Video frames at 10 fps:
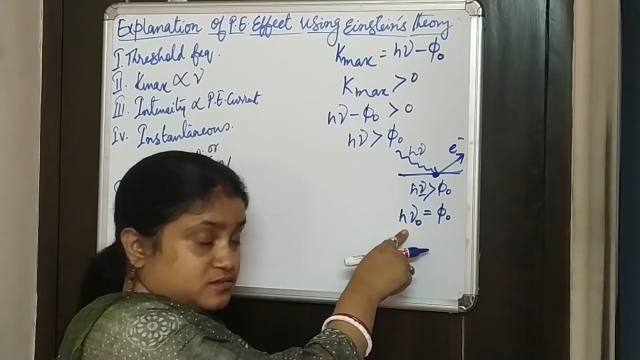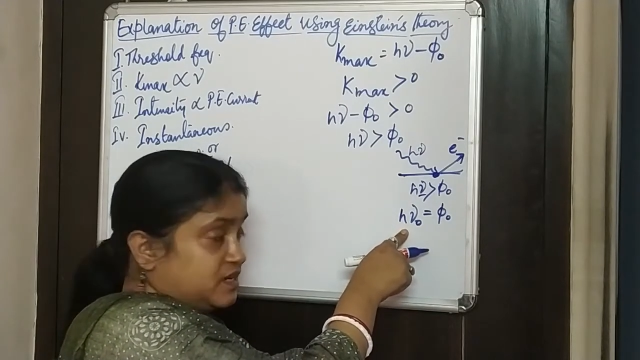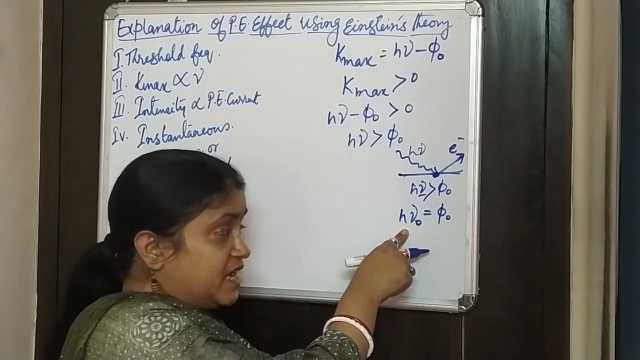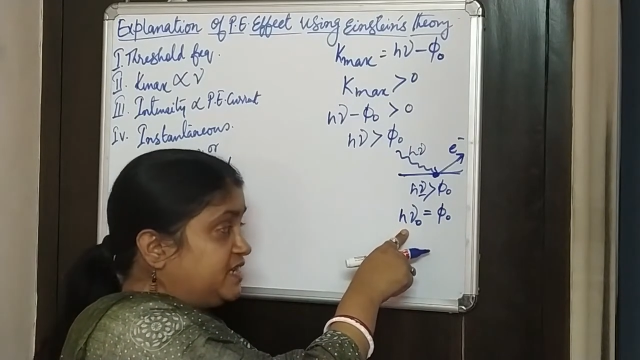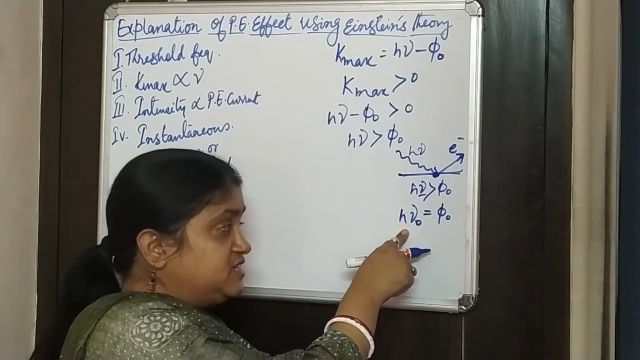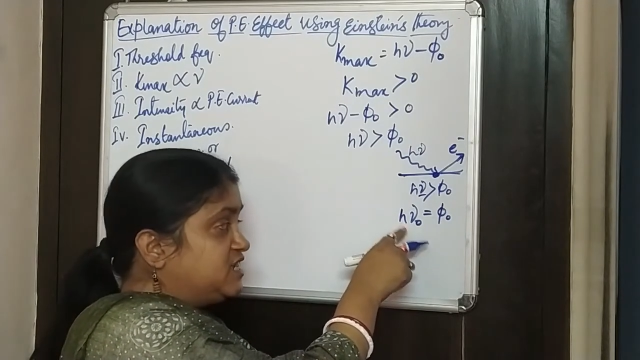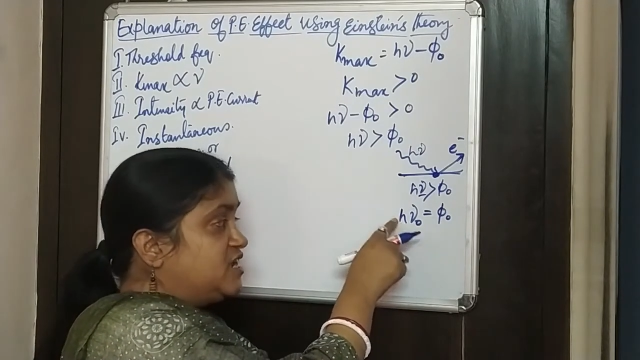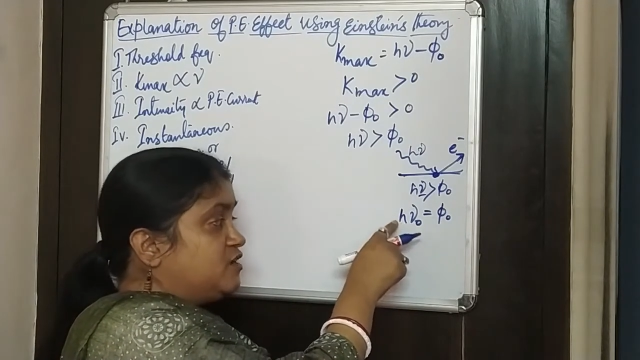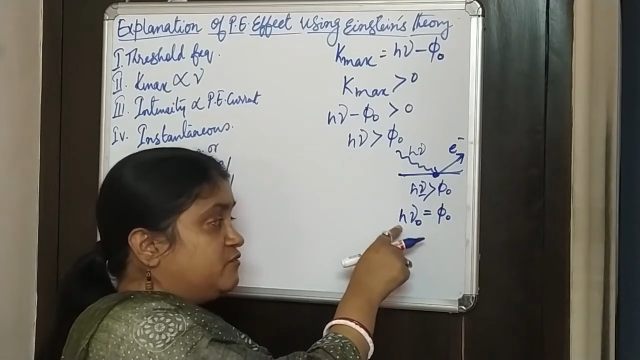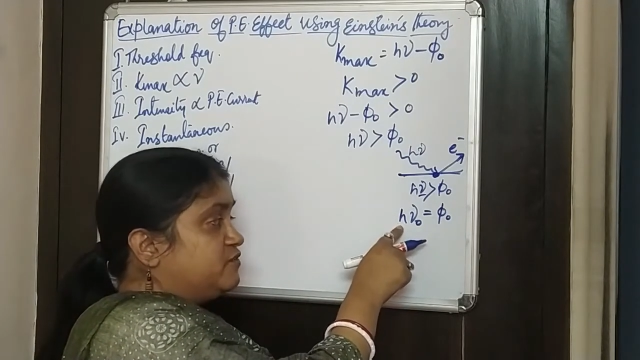light
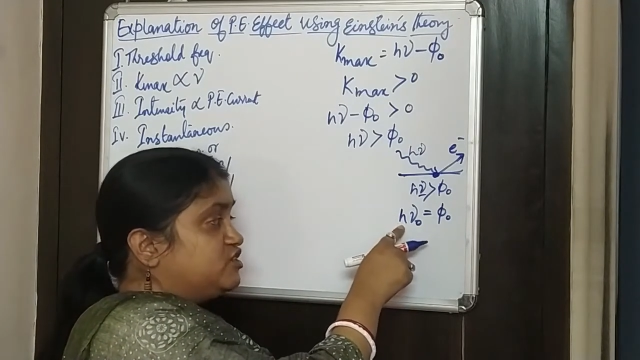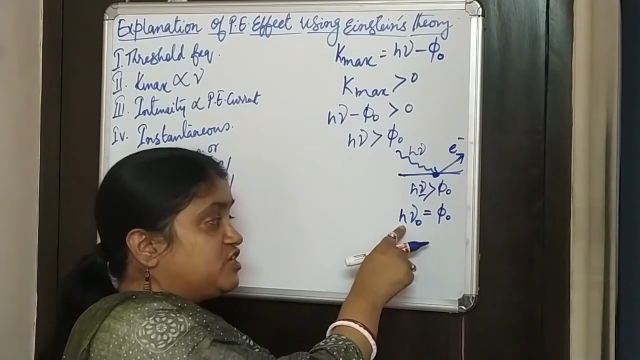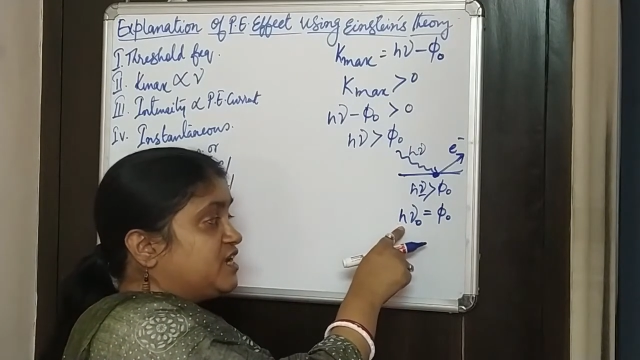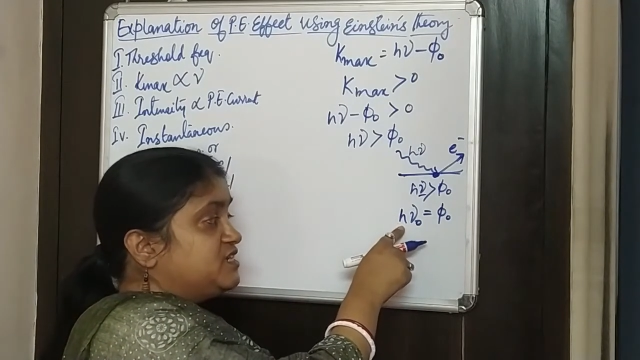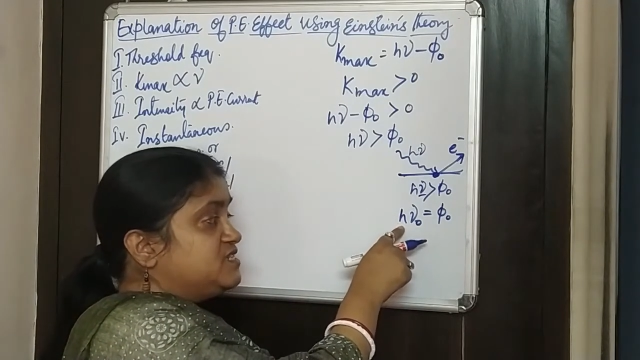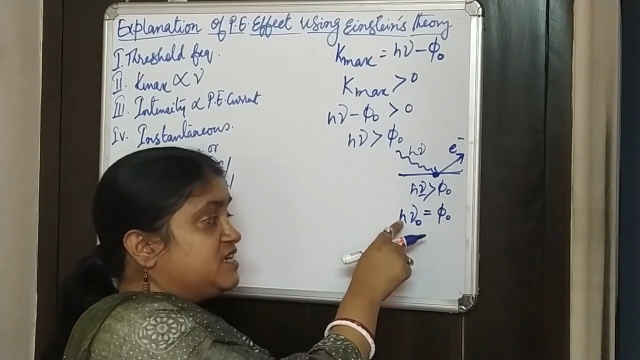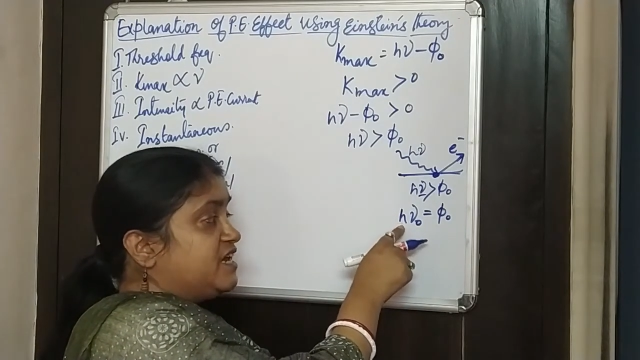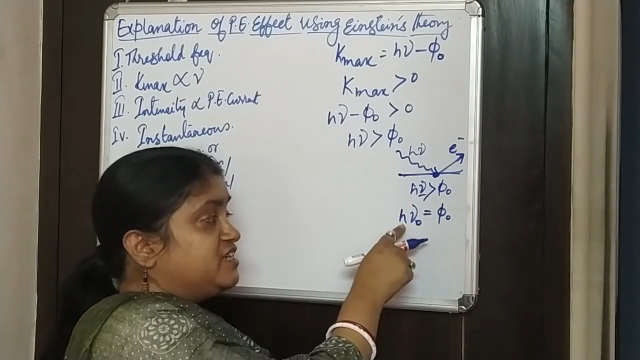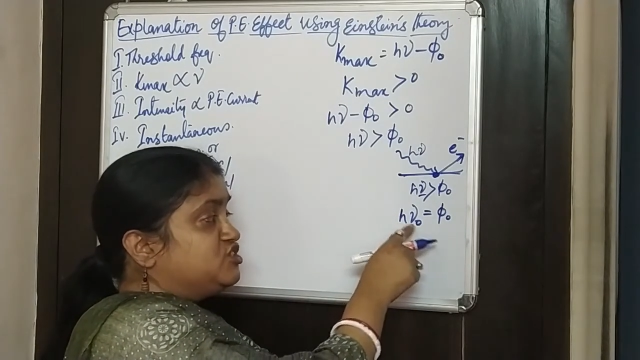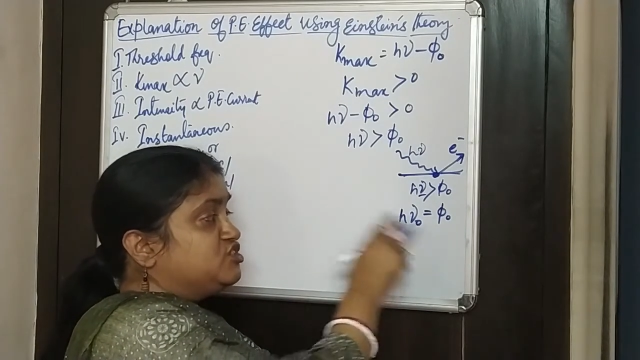which has
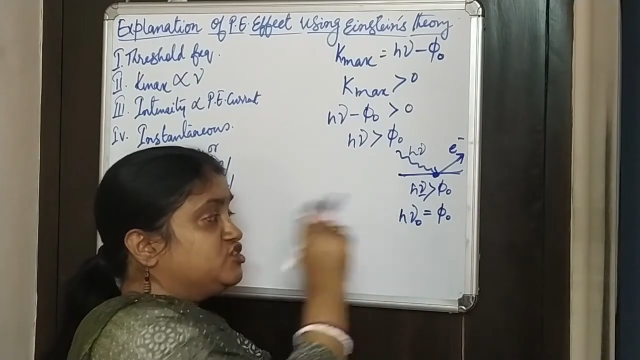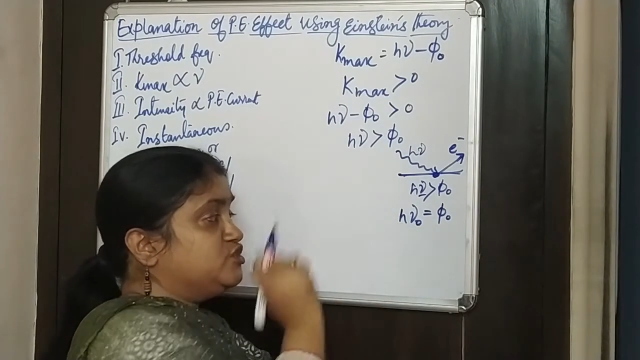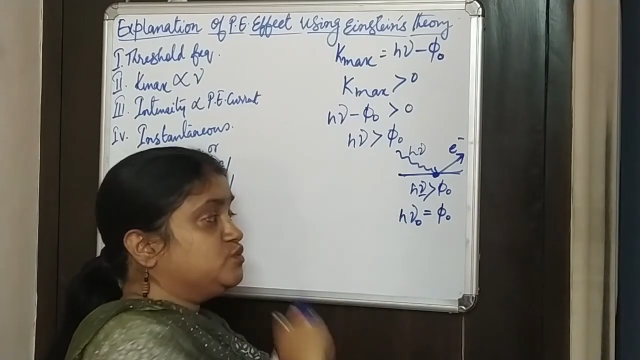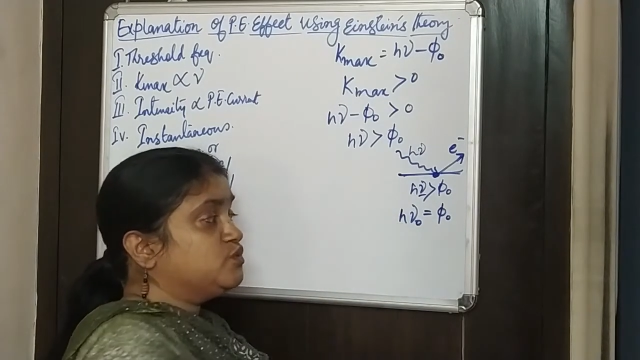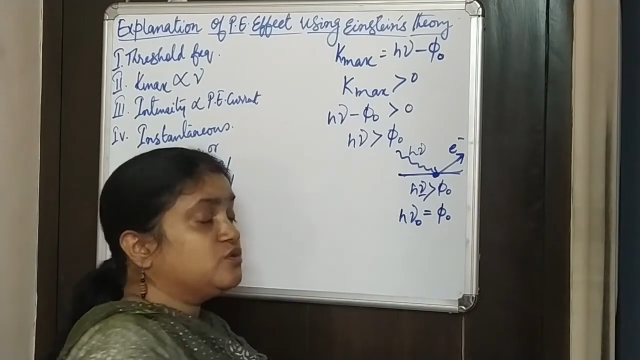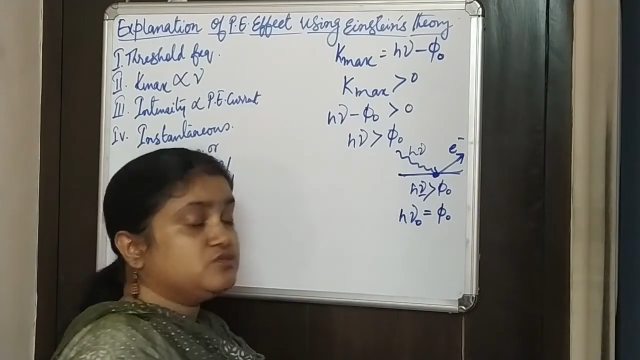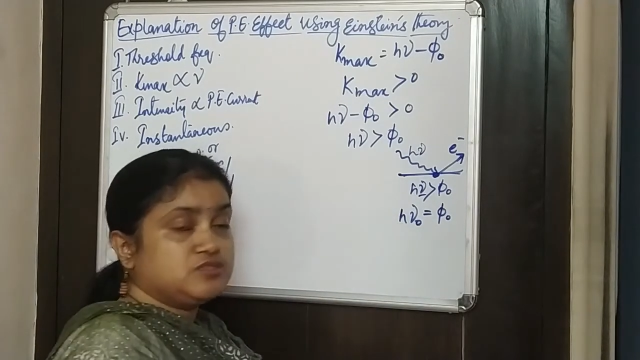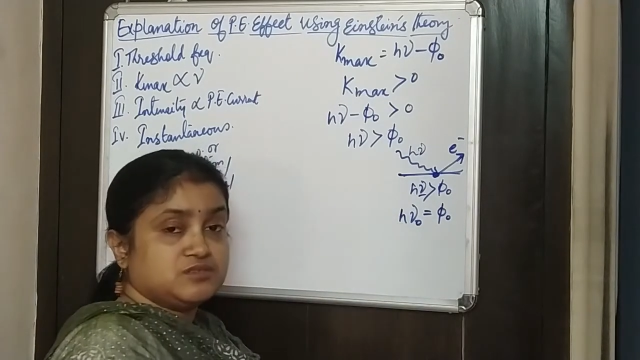h nu naught